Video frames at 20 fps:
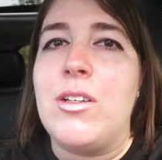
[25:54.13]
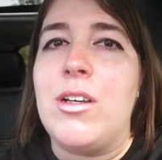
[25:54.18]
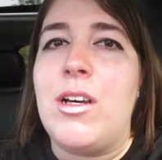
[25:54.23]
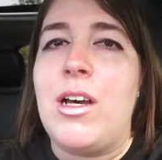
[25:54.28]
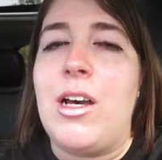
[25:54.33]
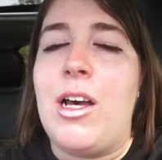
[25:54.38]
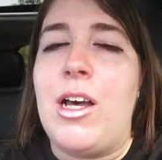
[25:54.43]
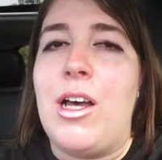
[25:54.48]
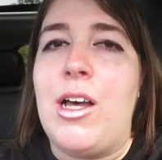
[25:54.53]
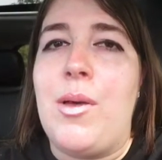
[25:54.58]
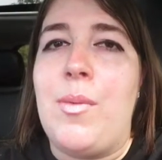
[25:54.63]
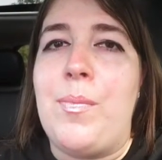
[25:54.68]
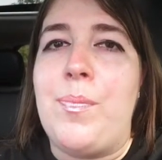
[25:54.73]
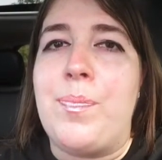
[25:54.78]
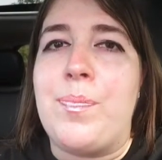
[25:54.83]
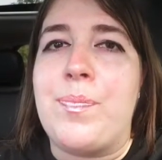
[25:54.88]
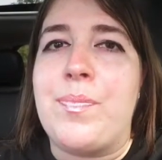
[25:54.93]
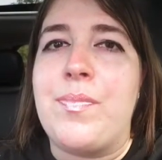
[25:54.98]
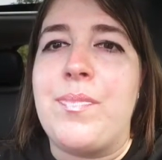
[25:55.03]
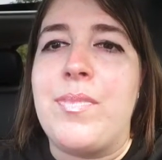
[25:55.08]

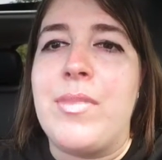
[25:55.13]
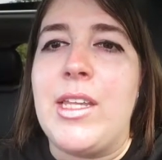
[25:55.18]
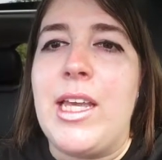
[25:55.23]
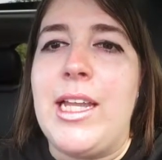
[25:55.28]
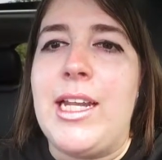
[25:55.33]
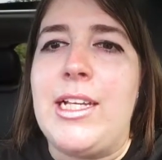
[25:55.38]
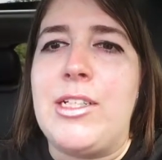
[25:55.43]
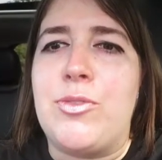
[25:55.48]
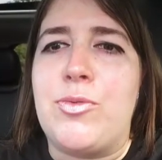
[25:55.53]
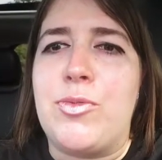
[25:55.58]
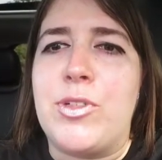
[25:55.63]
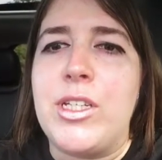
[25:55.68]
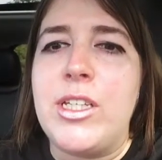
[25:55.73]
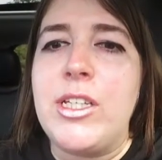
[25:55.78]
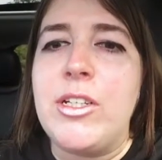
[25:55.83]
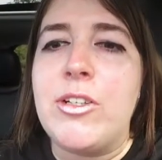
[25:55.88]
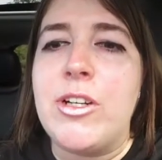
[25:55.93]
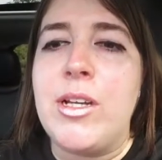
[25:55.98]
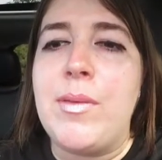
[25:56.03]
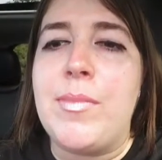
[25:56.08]
Um, it has
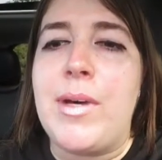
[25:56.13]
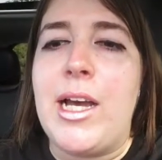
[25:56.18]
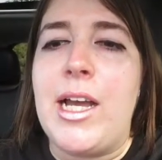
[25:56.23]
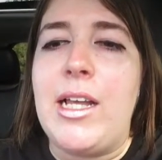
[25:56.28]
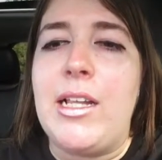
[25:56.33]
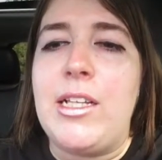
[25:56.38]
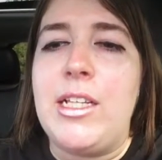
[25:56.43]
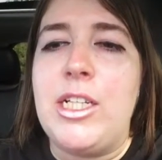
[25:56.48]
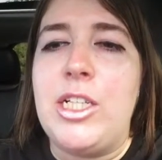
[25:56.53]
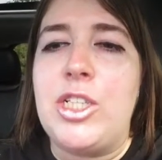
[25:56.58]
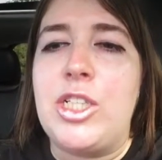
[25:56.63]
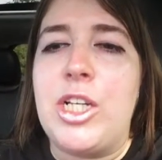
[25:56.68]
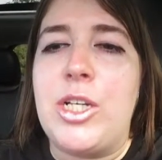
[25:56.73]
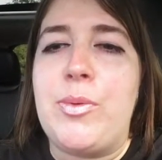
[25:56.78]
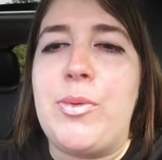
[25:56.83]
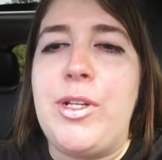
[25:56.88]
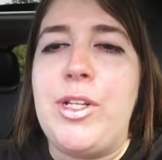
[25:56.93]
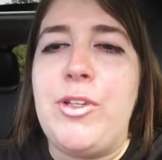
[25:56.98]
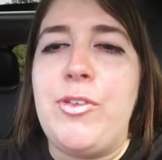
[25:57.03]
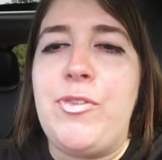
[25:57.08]
really great mileage. Like
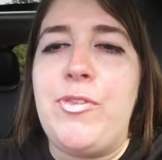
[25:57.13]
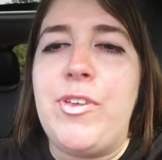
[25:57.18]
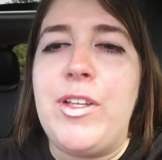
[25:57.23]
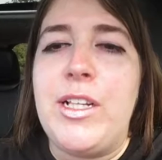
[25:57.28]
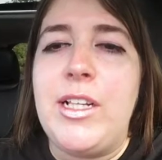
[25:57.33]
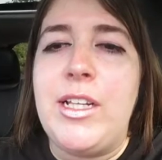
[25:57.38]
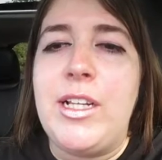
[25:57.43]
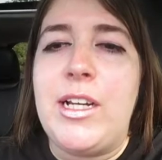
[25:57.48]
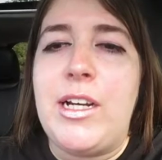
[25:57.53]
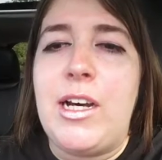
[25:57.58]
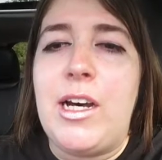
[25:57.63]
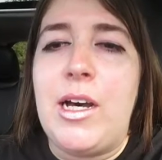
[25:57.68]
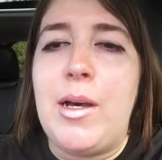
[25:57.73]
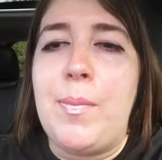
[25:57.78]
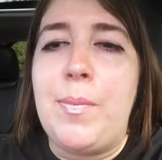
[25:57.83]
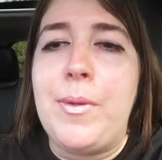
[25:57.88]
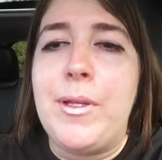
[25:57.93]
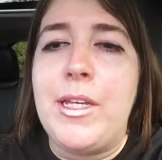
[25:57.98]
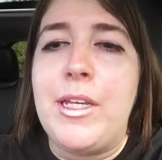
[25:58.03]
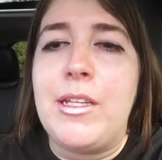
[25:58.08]
when you fill it
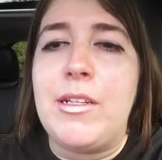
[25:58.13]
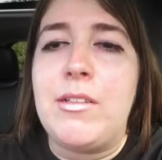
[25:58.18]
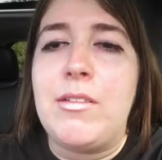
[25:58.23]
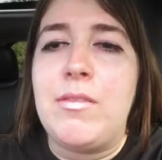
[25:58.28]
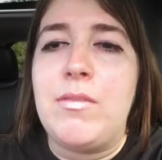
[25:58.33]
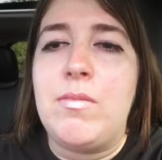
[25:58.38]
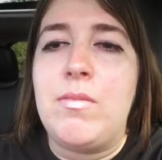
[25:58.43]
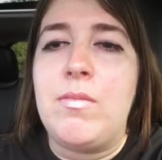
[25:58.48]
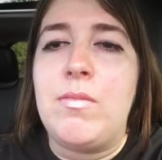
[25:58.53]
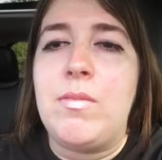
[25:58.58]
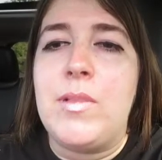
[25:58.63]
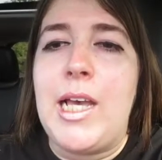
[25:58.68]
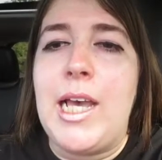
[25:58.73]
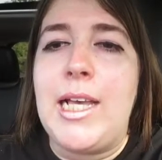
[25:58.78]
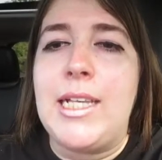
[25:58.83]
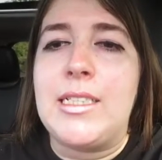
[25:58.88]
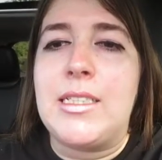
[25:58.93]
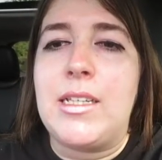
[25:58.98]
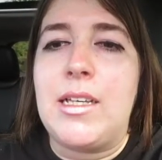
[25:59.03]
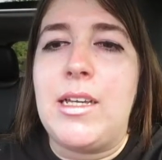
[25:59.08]
up, it
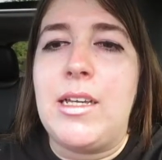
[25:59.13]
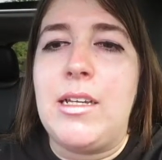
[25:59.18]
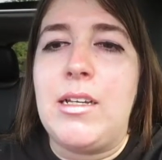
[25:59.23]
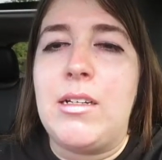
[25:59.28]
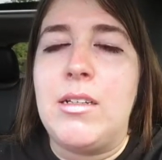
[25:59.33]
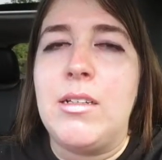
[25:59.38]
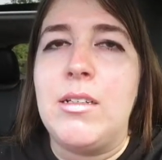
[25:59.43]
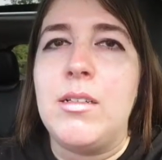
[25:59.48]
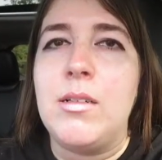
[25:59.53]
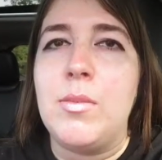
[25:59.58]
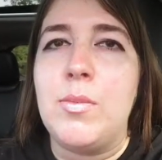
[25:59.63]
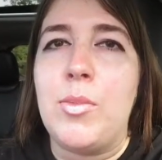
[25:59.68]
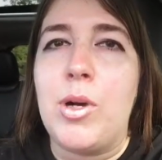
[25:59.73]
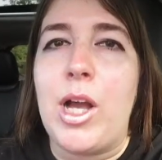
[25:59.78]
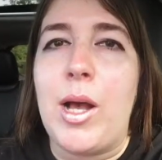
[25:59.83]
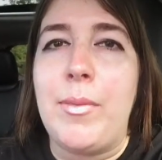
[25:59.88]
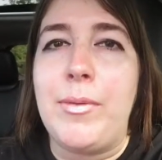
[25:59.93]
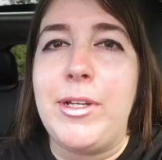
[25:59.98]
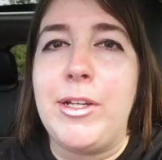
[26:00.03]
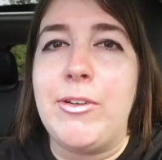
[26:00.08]
has like
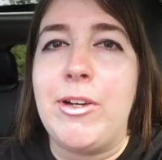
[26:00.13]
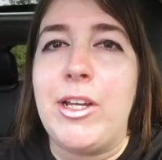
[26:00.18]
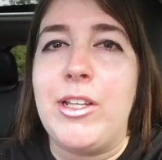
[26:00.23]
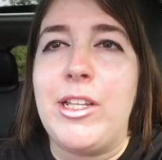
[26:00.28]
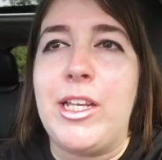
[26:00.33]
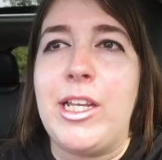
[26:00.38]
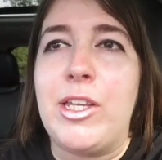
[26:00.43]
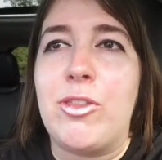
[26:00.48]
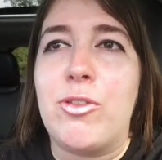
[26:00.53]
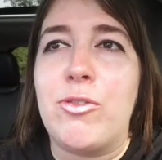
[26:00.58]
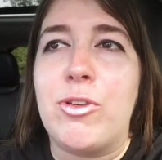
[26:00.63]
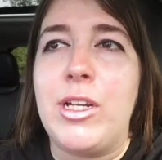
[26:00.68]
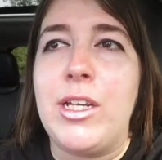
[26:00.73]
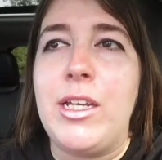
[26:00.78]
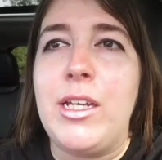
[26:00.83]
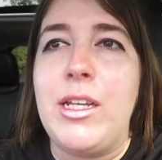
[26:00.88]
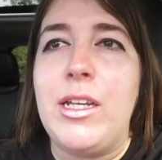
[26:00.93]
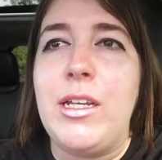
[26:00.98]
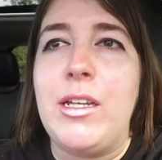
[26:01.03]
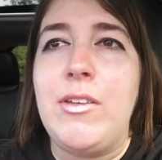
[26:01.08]
probably around like
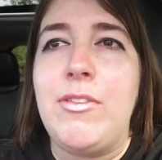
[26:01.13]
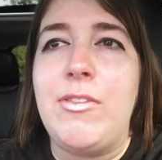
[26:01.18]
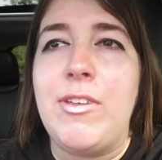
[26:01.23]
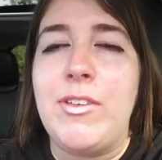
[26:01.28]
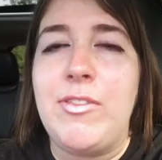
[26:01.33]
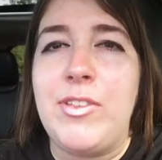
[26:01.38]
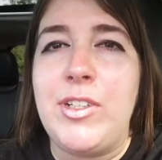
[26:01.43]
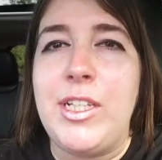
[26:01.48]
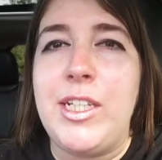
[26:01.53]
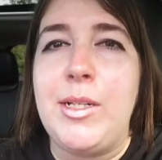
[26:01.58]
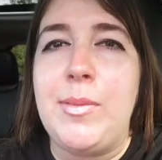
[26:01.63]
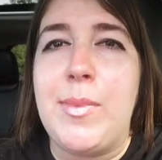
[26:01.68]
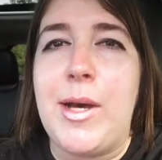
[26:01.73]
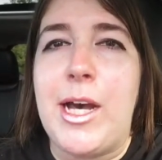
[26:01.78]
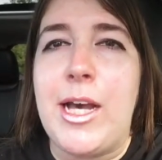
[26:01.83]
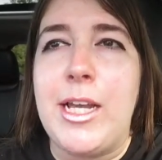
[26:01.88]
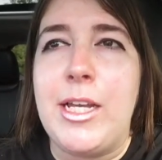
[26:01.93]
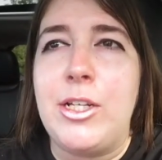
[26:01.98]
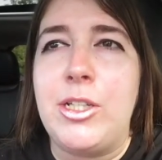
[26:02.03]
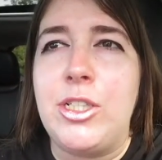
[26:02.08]
315
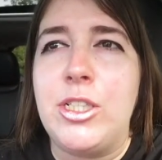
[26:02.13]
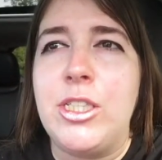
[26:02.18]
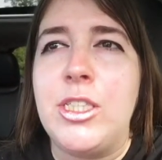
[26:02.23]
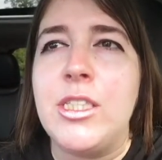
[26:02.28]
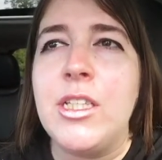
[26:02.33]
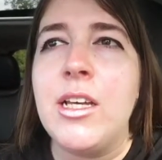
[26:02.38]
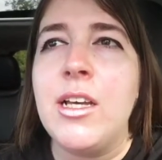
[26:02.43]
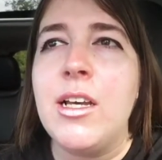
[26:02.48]
miles.